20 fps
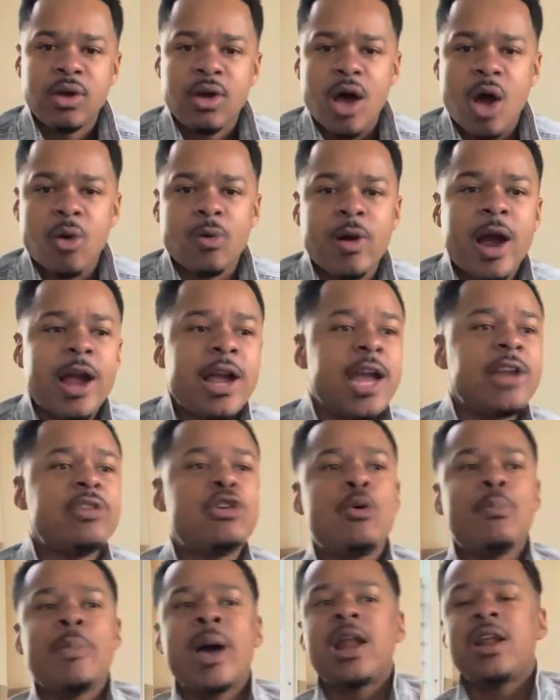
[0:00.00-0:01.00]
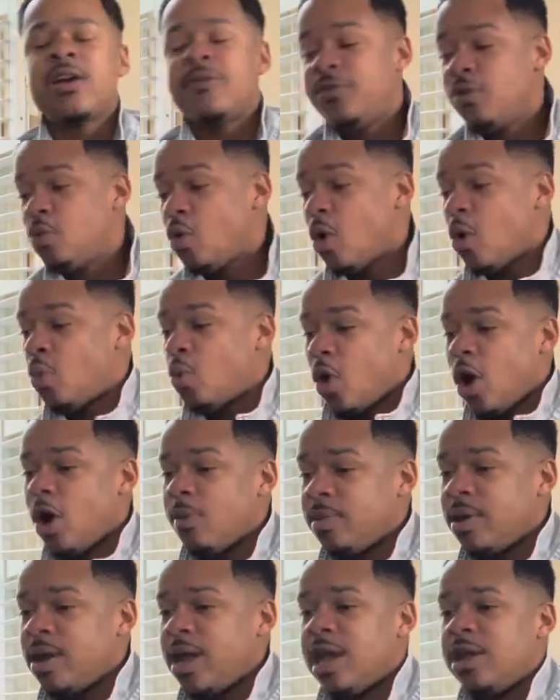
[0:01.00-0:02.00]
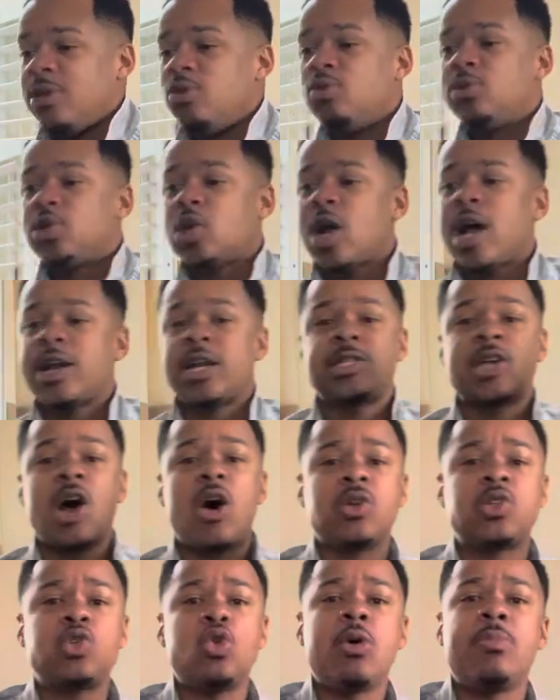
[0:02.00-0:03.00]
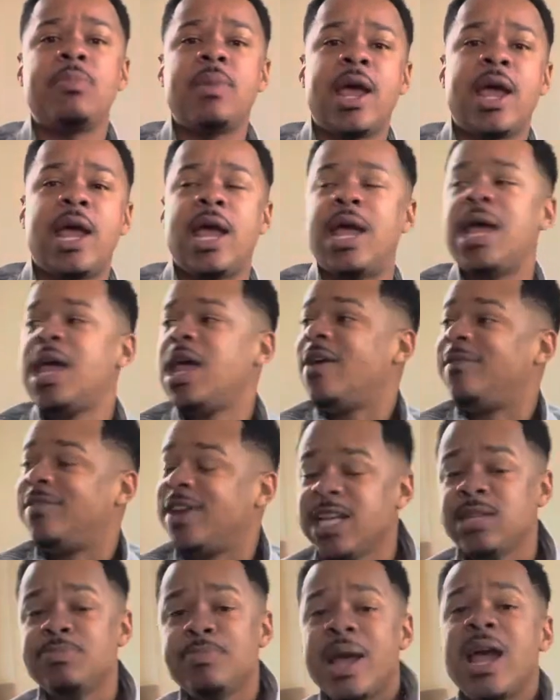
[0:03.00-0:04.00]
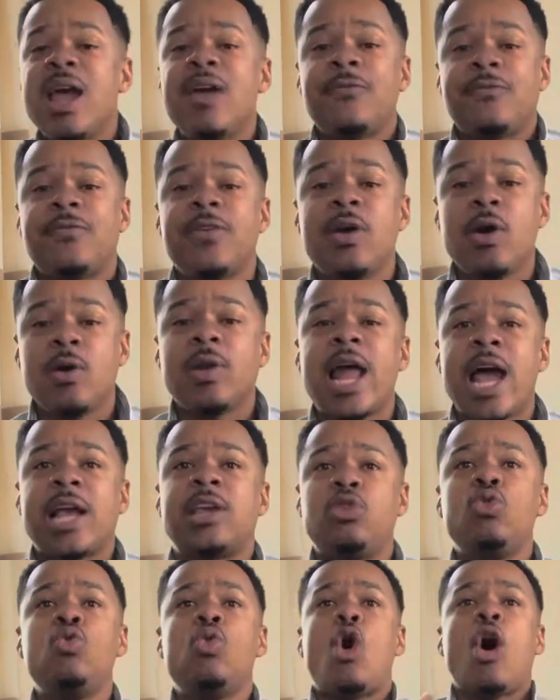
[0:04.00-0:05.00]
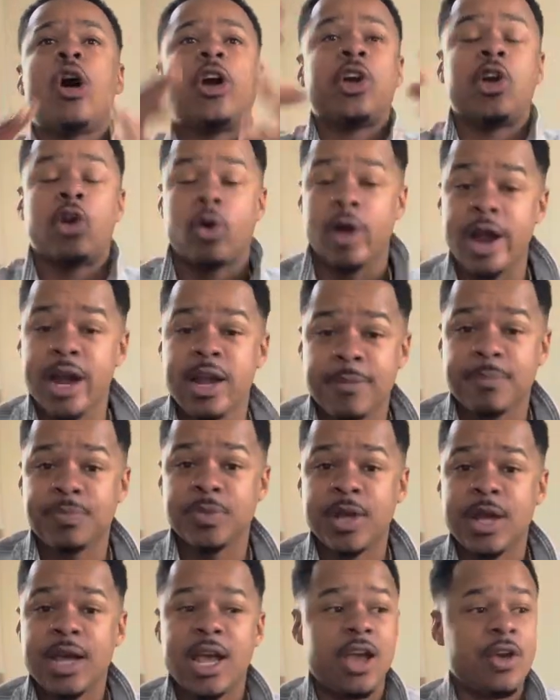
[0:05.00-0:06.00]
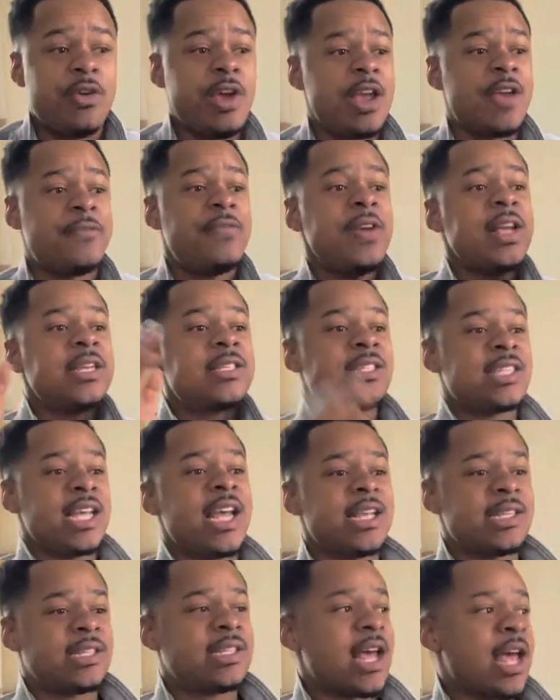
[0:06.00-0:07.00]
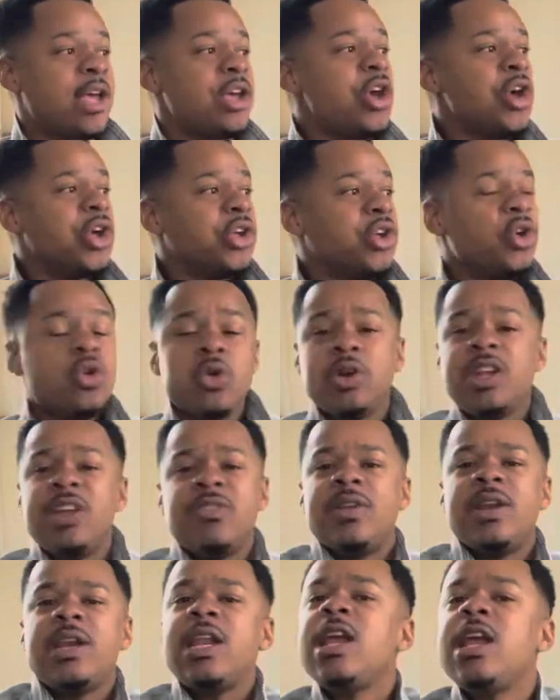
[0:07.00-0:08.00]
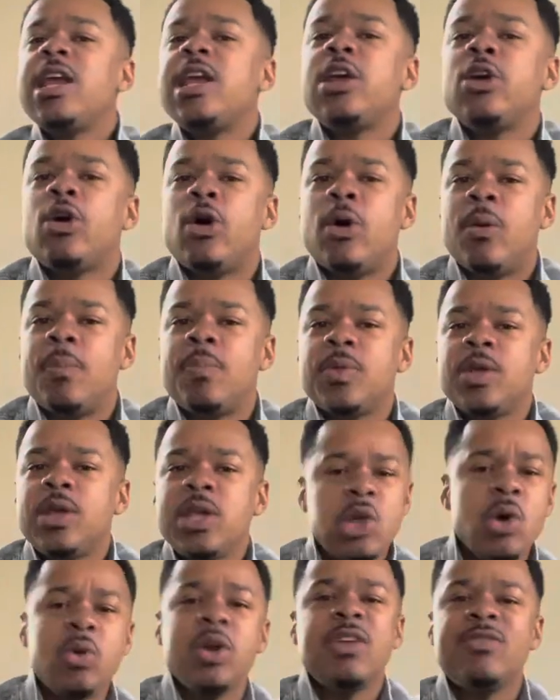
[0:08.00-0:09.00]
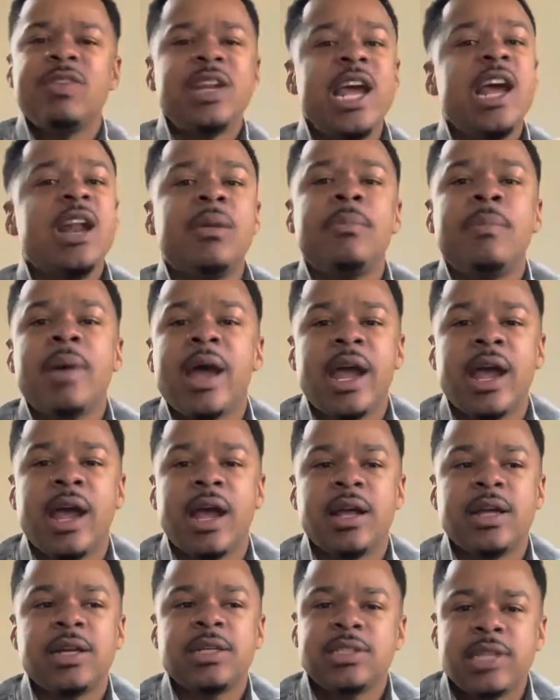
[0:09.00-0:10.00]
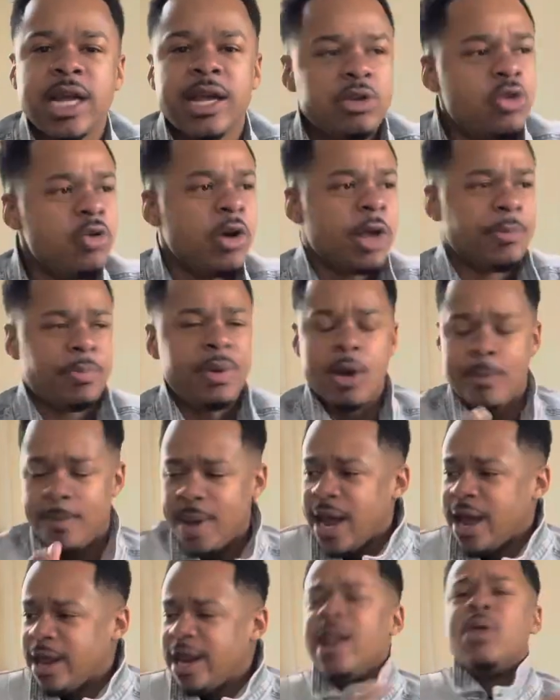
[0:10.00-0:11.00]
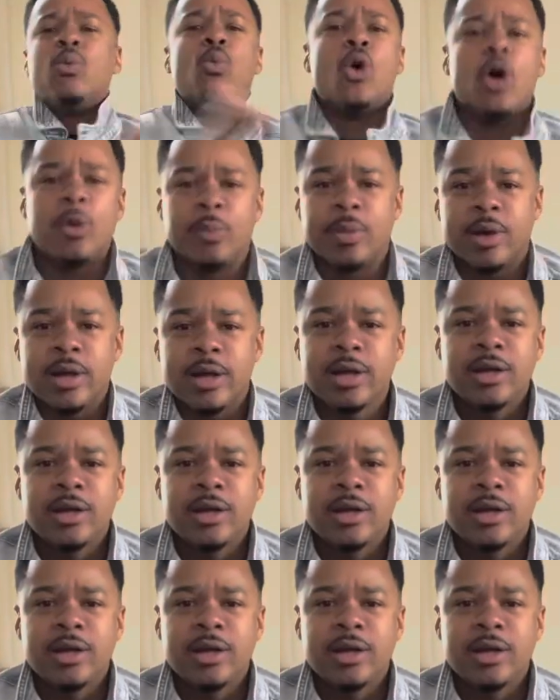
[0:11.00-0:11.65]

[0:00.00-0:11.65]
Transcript: All right. It don't matter if you a woman and you trying to talk to a man. If this man feel like you are great, if he, if he sense that you don't even need him, you don't even need a man. Shit, you can be a man and a woman.